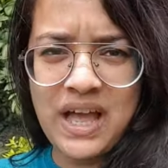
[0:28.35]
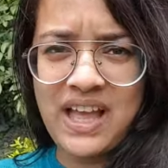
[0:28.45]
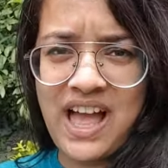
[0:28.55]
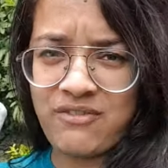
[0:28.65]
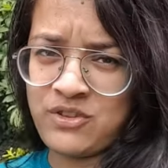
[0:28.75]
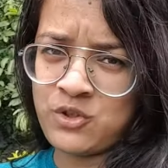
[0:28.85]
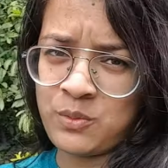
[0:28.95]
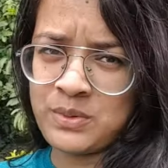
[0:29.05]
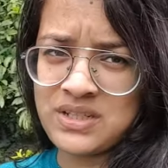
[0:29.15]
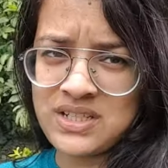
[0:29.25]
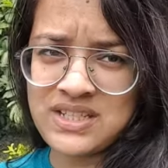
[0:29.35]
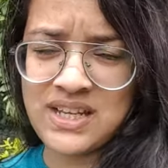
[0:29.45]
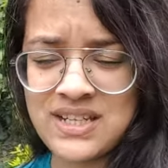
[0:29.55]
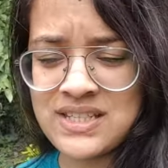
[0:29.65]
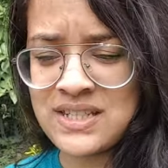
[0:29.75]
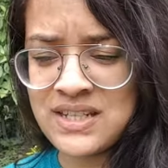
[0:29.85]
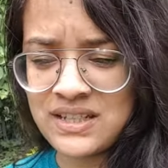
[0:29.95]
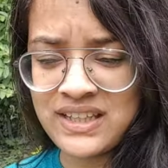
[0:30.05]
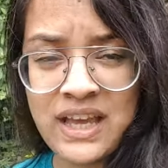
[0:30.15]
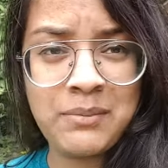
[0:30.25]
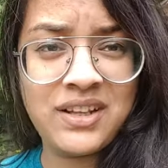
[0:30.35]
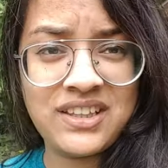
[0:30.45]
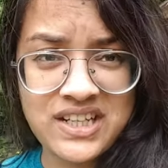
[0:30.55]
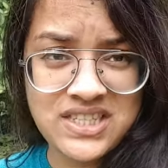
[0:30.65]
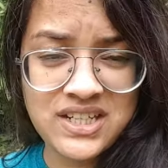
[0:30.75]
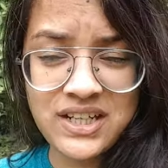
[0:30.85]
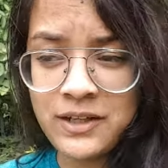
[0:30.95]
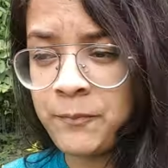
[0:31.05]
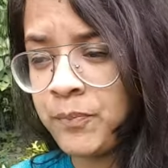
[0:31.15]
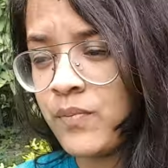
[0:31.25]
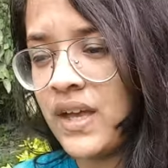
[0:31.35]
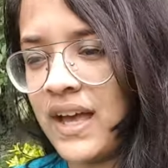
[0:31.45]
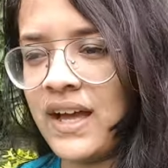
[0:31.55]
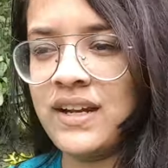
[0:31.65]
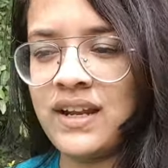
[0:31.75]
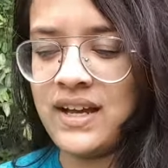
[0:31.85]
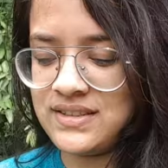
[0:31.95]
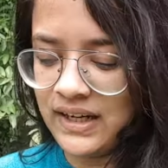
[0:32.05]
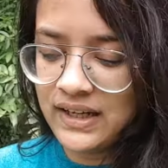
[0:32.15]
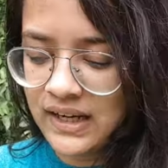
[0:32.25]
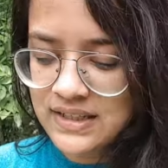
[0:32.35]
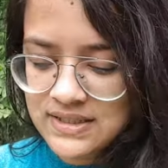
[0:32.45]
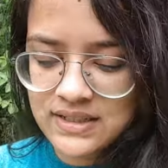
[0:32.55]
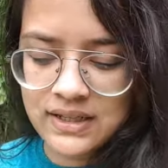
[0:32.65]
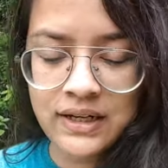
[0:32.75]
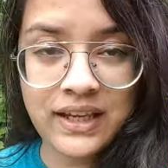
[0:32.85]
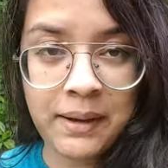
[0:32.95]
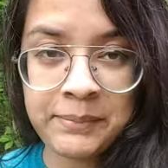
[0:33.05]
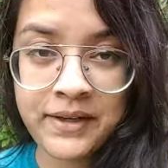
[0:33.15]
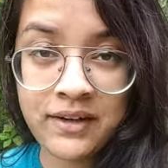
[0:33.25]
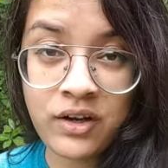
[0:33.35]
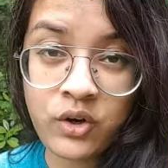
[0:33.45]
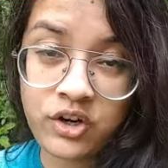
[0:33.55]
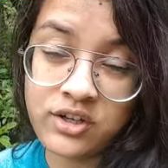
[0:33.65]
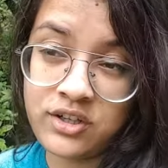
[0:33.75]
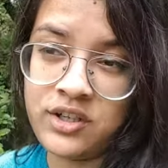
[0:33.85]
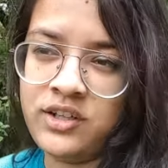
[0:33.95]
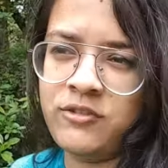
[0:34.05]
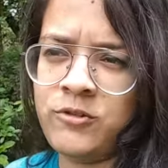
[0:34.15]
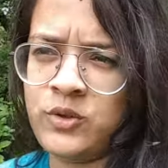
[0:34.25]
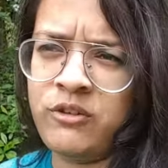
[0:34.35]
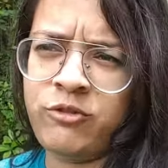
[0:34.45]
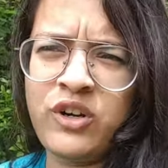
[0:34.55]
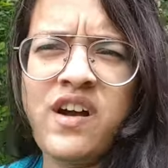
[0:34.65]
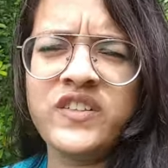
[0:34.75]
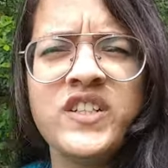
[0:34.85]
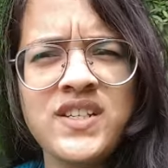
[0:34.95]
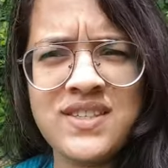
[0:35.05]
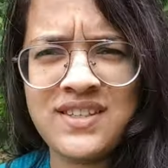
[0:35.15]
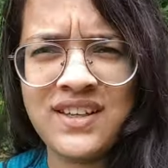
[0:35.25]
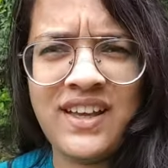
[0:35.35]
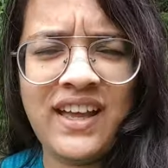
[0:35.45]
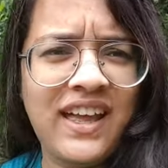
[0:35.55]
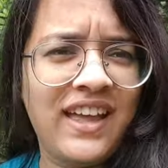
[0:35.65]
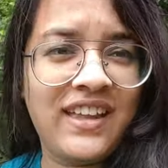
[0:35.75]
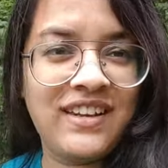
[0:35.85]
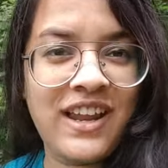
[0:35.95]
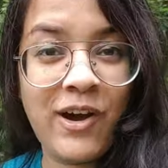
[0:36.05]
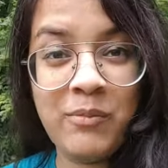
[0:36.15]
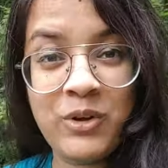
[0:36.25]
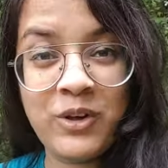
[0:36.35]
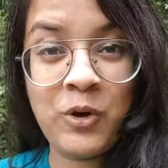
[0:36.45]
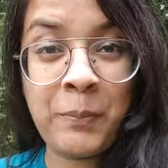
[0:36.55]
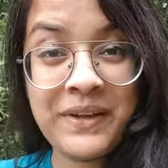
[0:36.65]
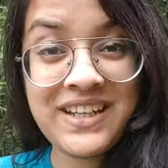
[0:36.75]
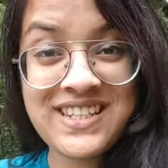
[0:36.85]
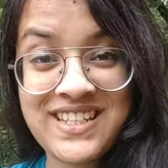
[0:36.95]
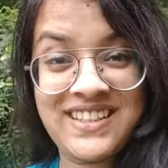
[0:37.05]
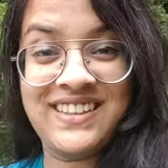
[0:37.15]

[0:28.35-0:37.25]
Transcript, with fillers: I haven't opened it yet. It uh, came in yesterday and I sanitized it and kept it in a corner for 24 hours and now I'm gonna open it